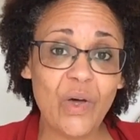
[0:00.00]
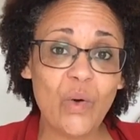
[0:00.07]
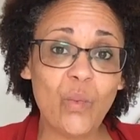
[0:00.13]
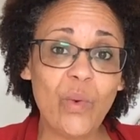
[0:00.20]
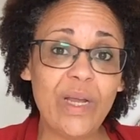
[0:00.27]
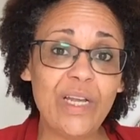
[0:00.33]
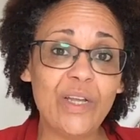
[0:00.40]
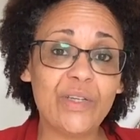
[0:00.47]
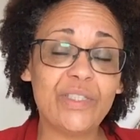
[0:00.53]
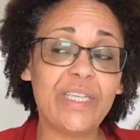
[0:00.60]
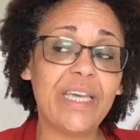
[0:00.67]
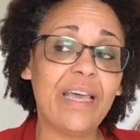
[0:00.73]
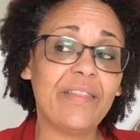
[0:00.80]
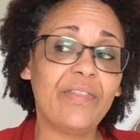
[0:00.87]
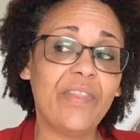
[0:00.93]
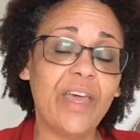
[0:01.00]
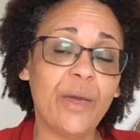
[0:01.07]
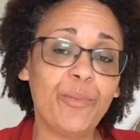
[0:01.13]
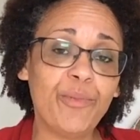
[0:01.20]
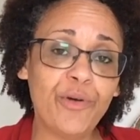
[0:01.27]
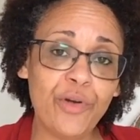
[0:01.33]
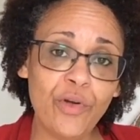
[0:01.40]
We look to get their
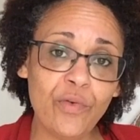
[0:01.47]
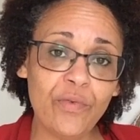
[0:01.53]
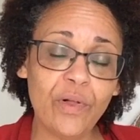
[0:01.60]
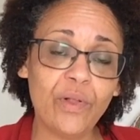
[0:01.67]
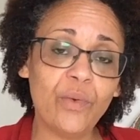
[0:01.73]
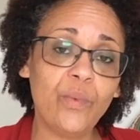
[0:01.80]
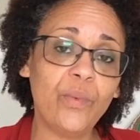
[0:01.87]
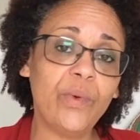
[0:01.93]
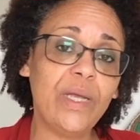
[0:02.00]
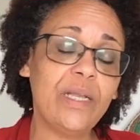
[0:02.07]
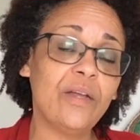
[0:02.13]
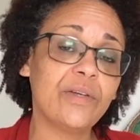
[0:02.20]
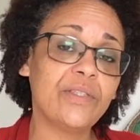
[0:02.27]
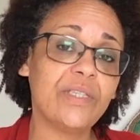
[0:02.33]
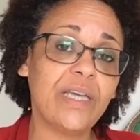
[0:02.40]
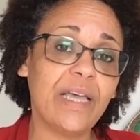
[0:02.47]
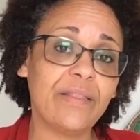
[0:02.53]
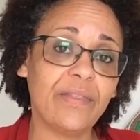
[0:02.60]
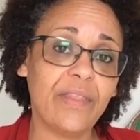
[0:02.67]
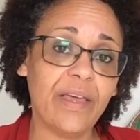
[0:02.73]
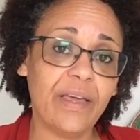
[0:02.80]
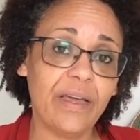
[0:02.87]
approval. We look to
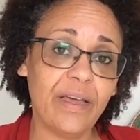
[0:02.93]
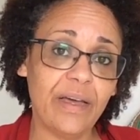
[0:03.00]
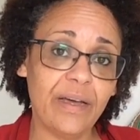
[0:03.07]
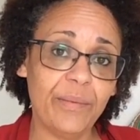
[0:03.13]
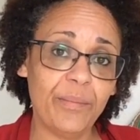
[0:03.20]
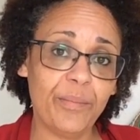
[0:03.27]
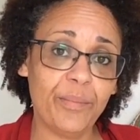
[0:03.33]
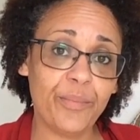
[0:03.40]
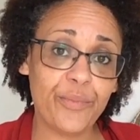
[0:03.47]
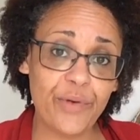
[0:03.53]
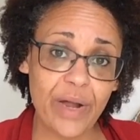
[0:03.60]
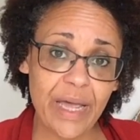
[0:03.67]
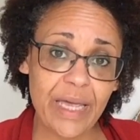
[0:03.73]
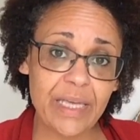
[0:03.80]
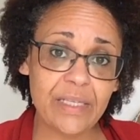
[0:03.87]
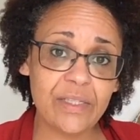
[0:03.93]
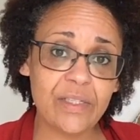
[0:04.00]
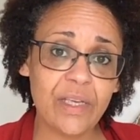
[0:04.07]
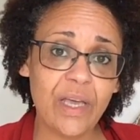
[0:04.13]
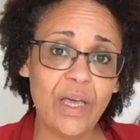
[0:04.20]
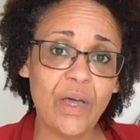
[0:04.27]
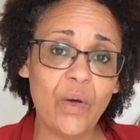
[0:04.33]
get their
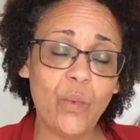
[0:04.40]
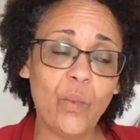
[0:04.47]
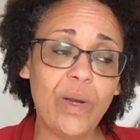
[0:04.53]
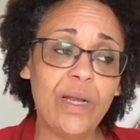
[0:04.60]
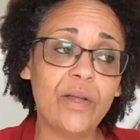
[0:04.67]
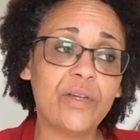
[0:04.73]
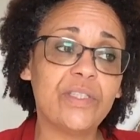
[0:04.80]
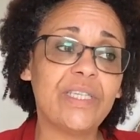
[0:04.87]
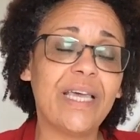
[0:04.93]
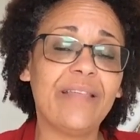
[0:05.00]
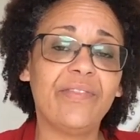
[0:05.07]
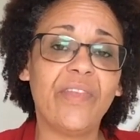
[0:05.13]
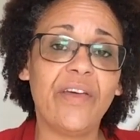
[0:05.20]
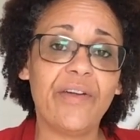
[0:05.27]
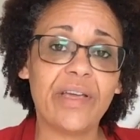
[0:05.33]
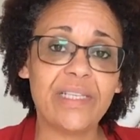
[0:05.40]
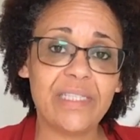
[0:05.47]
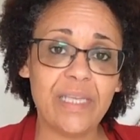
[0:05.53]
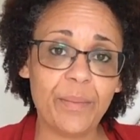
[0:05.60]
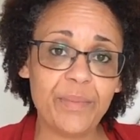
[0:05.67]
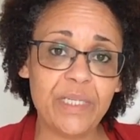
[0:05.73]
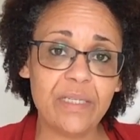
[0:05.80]
praise. We look to get their
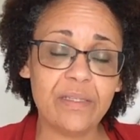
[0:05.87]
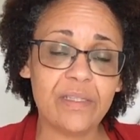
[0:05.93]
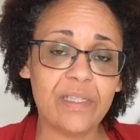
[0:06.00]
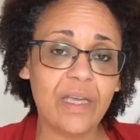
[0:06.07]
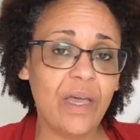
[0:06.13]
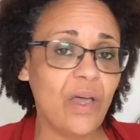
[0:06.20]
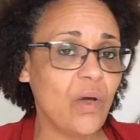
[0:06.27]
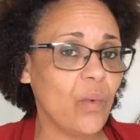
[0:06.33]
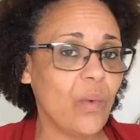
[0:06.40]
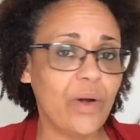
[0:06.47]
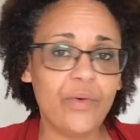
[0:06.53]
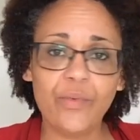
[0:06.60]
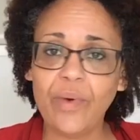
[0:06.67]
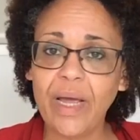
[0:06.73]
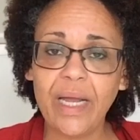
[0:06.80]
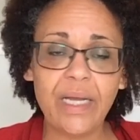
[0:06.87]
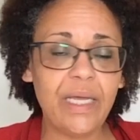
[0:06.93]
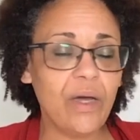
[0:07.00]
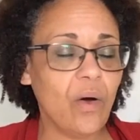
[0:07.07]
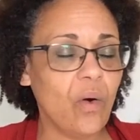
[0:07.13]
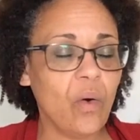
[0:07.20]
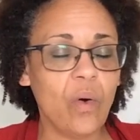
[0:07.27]
acceptance, when
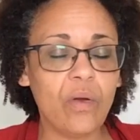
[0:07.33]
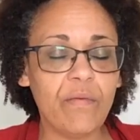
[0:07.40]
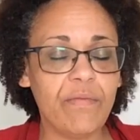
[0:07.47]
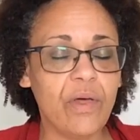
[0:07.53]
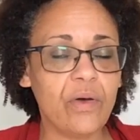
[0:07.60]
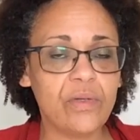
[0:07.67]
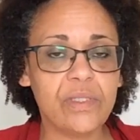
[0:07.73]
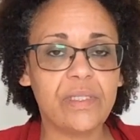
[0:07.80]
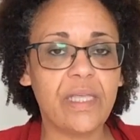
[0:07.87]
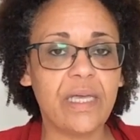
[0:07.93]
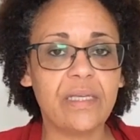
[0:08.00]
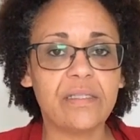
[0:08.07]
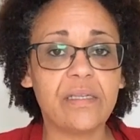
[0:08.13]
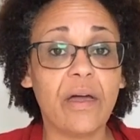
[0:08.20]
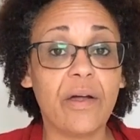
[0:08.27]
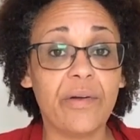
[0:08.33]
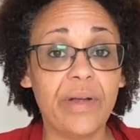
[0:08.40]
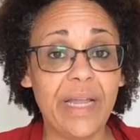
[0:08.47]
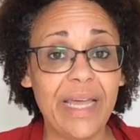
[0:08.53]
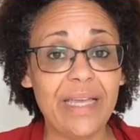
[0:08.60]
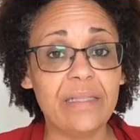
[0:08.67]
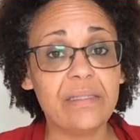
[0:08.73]
really all of those things are
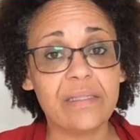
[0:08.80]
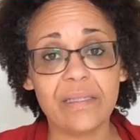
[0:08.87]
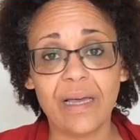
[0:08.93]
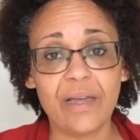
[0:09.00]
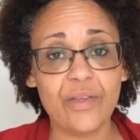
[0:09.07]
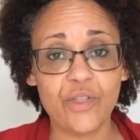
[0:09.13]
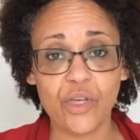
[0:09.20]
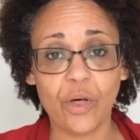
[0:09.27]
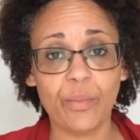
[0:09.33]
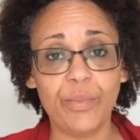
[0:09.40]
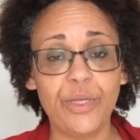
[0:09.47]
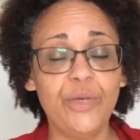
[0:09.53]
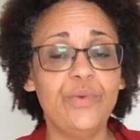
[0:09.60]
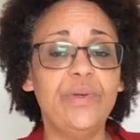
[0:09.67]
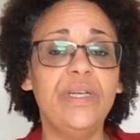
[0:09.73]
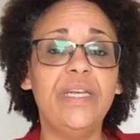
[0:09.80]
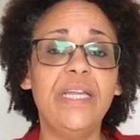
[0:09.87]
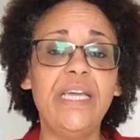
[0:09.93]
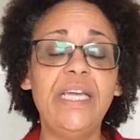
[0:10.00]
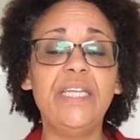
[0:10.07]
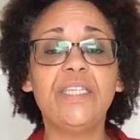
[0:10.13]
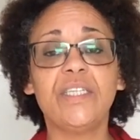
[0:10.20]
an inside job. You
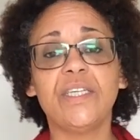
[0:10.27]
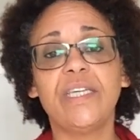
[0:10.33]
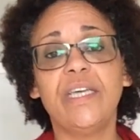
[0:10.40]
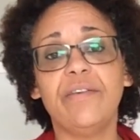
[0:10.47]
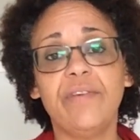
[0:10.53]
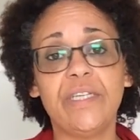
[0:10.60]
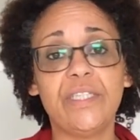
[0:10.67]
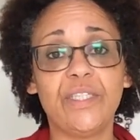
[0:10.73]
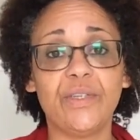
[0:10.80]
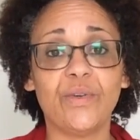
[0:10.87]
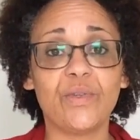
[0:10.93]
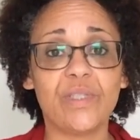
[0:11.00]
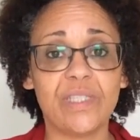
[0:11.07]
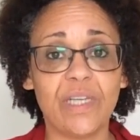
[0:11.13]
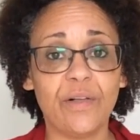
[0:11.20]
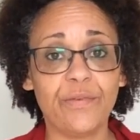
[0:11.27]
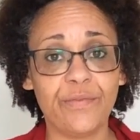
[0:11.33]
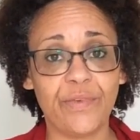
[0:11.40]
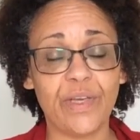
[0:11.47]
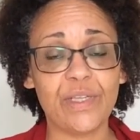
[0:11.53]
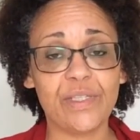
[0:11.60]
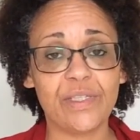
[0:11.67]
need to give it to yourself
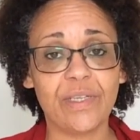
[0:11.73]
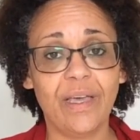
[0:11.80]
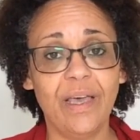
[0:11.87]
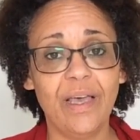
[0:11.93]
first.